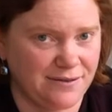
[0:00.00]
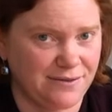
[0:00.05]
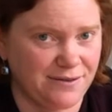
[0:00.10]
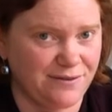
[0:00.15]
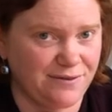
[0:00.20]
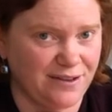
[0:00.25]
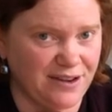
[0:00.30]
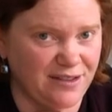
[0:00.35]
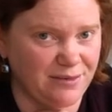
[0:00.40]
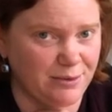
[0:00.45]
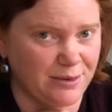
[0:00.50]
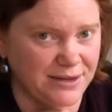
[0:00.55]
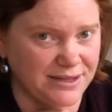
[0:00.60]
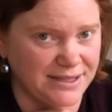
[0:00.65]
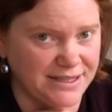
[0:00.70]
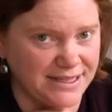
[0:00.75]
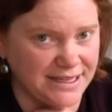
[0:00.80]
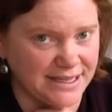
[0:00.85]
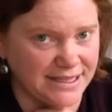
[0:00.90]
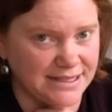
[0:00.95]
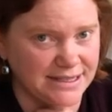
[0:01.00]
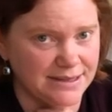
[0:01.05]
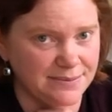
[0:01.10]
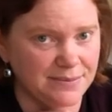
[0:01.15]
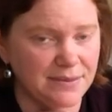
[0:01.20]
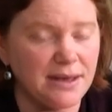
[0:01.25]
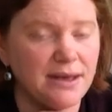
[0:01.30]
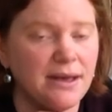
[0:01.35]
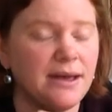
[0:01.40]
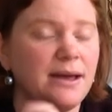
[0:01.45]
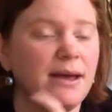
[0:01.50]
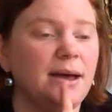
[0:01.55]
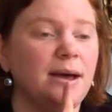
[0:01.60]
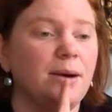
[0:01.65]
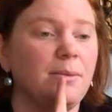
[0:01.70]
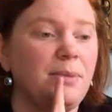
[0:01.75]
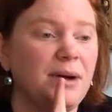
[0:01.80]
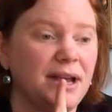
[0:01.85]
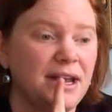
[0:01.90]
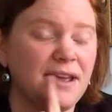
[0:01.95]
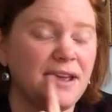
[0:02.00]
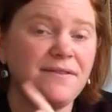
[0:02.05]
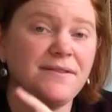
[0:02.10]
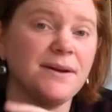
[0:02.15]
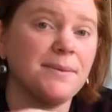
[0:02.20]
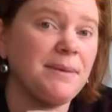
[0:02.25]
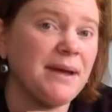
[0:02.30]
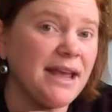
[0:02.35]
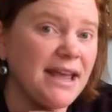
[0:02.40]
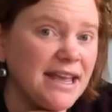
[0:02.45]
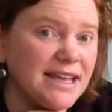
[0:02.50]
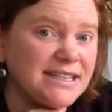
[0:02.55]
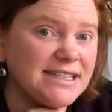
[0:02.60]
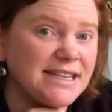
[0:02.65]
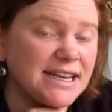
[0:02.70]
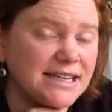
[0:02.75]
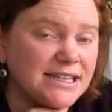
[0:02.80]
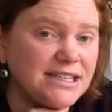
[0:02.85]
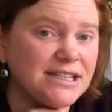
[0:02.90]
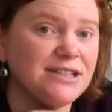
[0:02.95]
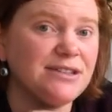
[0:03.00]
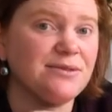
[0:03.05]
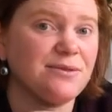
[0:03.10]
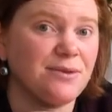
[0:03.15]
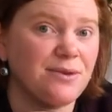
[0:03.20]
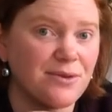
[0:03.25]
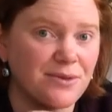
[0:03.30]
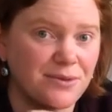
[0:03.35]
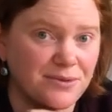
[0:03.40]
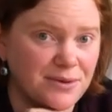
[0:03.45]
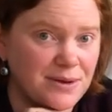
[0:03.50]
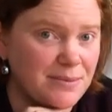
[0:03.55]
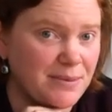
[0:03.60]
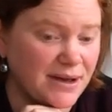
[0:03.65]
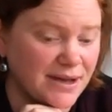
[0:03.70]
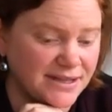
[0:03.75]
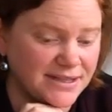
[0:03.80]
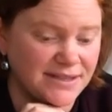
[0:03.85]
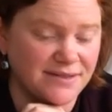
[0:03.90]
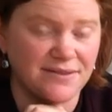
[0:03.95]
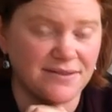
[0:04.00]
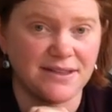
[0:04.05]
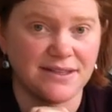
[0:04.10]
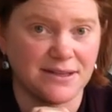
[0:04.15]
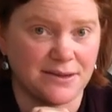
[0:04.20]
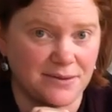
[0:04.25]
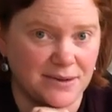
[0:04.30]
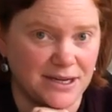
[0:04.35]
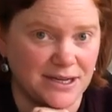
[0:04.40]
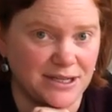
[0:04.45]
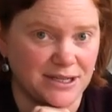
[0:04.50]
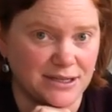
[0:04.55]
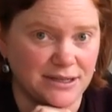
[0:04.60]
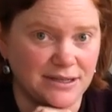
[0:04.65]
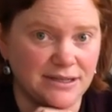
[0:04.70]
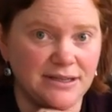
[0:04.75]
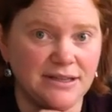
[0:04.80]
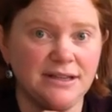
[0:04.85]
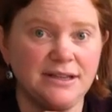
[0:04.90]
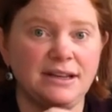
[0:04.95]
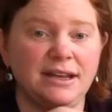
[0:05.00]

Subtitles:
at 5.6. But if you're paying attention to all three parts of this equation,